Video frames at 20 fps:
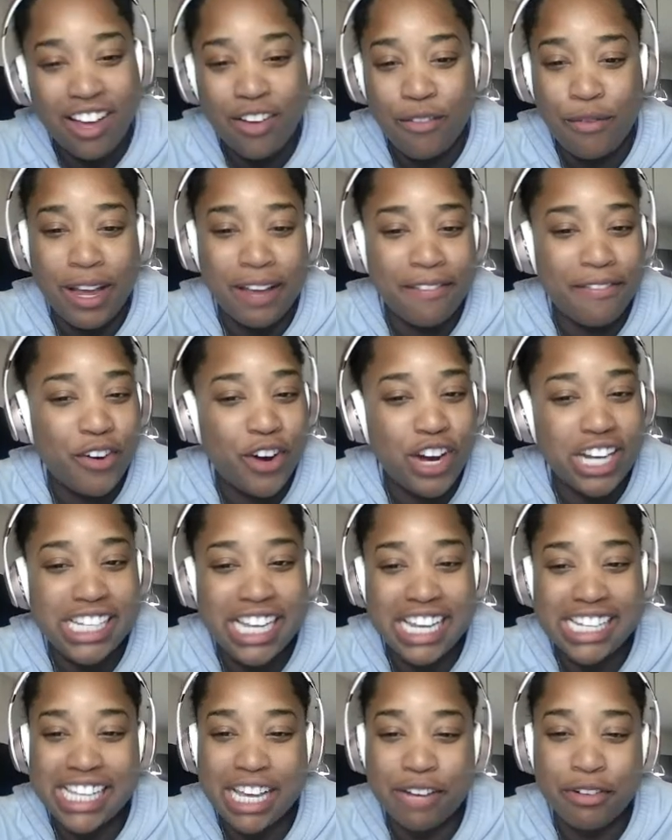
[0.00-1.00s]
Wake Forest
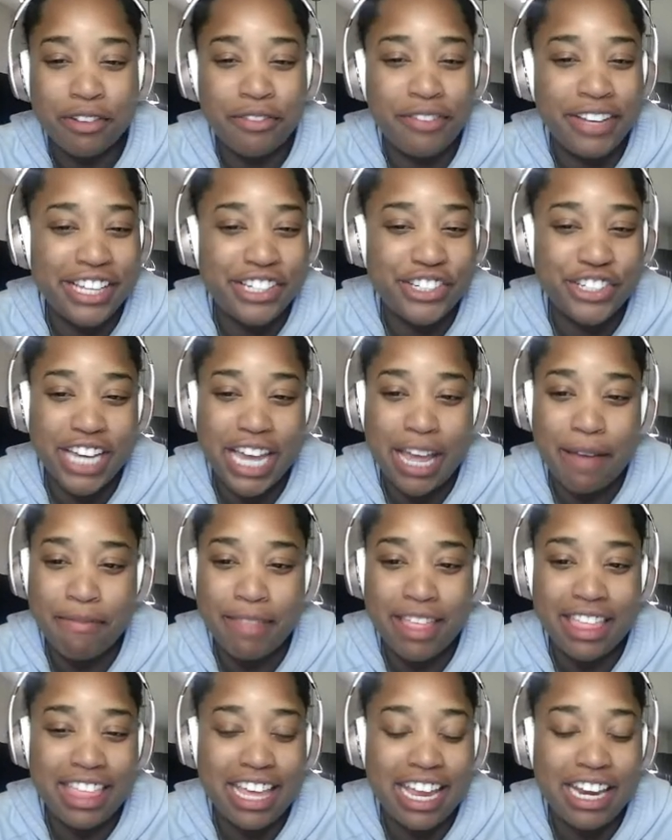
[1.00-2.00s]
has that revenge game
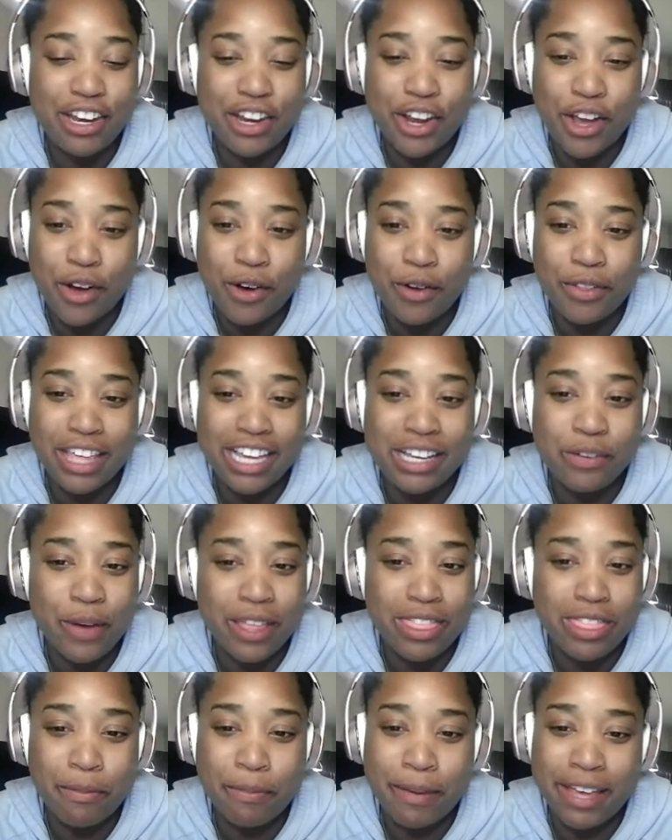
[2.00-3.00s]
that they know they
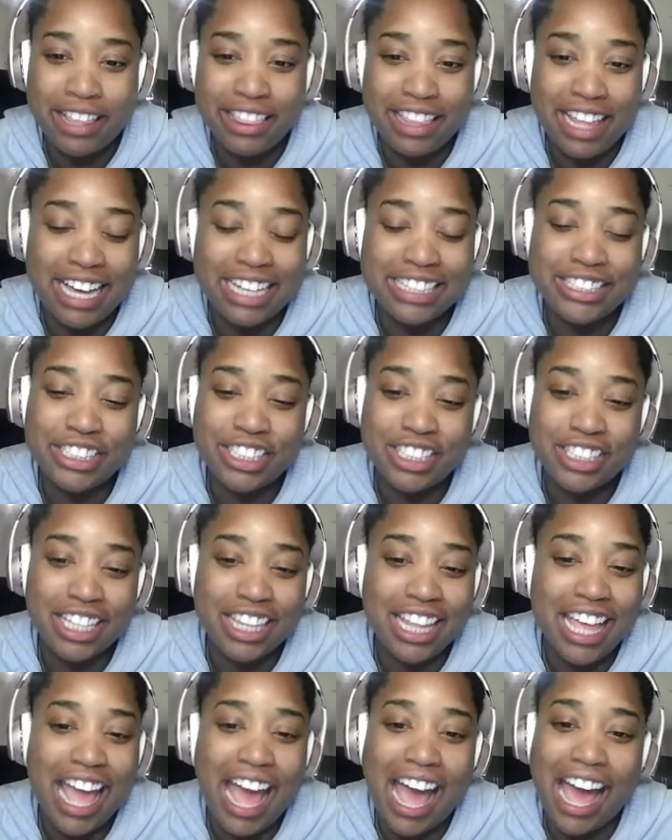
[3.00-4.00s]
went to bed last year that
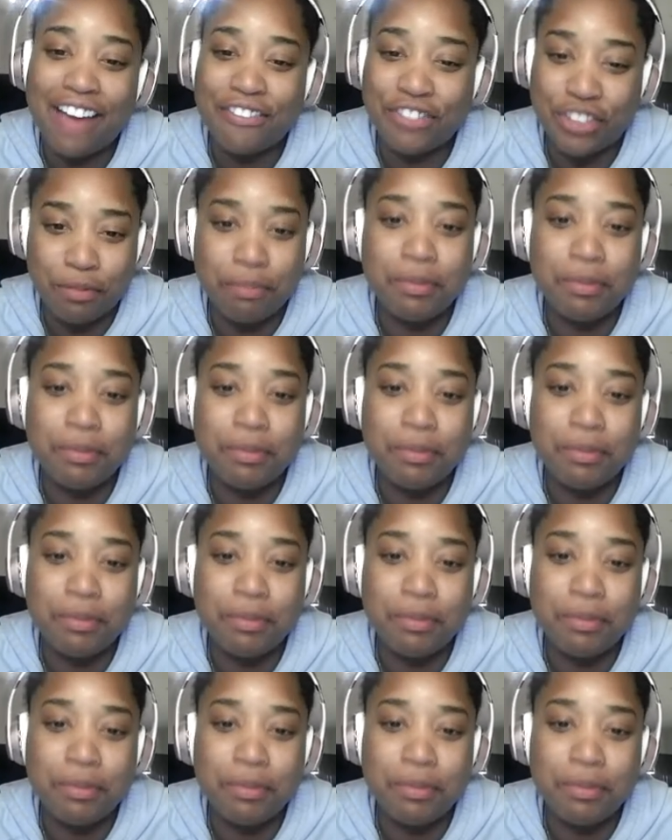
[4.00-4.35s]
they have to